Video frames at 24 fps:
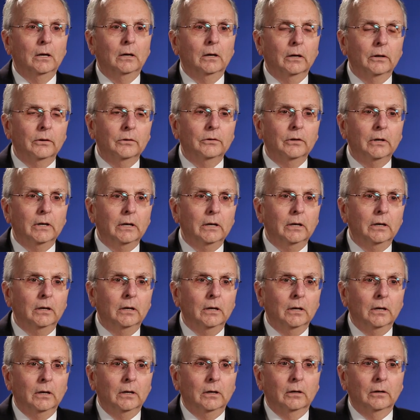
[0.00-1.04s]
Uh, the
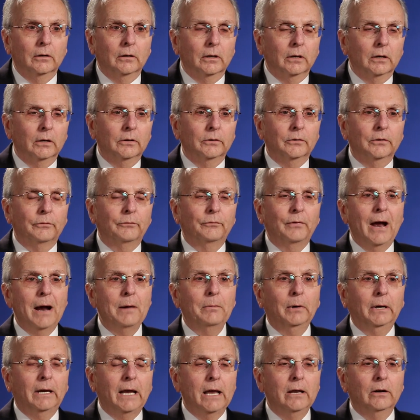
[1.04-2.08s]
uh, the
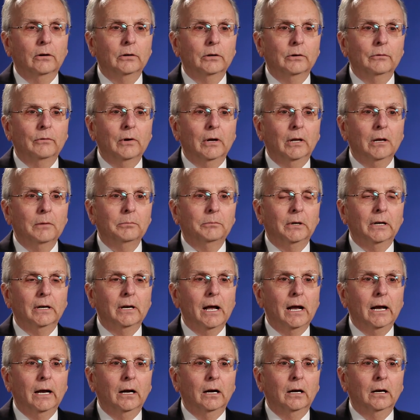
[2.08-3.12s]
fabricator developed an,
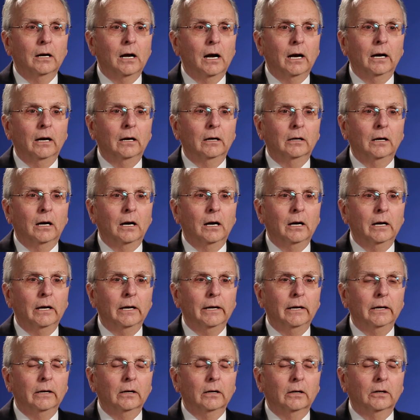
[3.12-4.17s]
a, uh, uh,
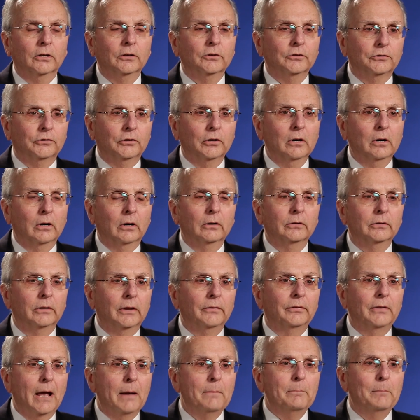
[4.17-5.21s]
a, a, concern
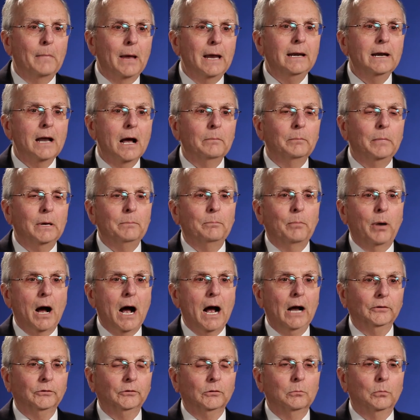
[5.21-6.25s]
that that may not be
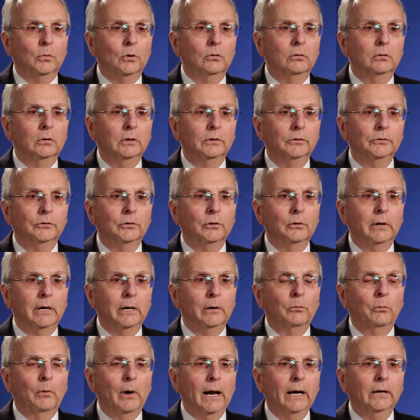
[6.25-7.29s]
possible to
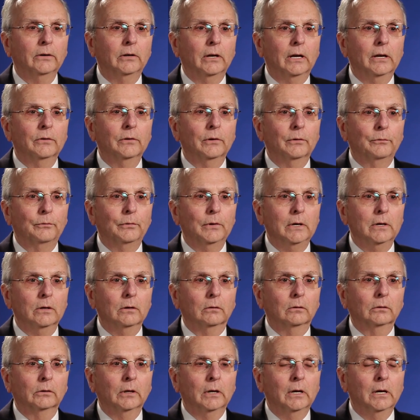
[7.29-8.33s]
erect in the
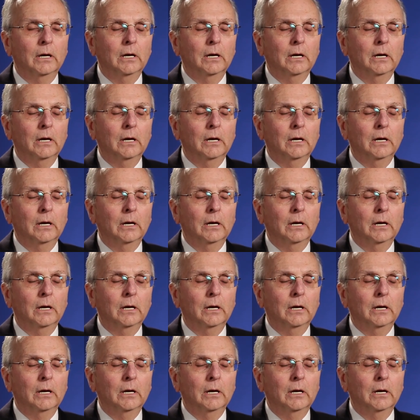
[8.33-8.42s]
field.